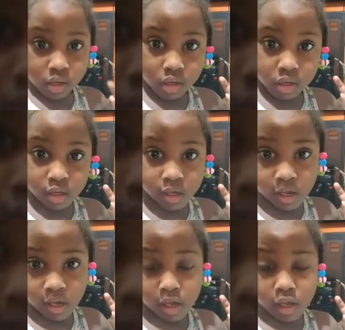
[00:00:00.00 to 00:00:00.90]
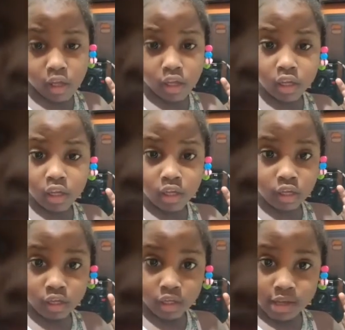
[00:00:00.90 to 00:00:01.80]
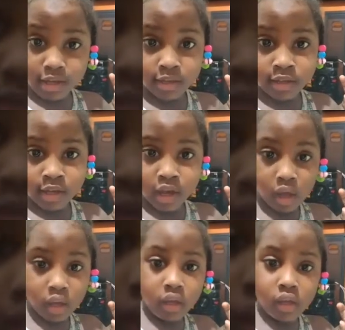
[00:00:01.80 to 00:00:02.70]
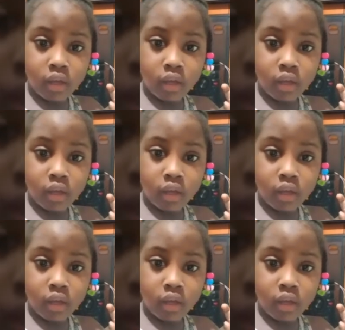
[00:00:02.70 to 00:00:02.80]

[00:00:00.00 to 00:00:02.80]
A K E E S I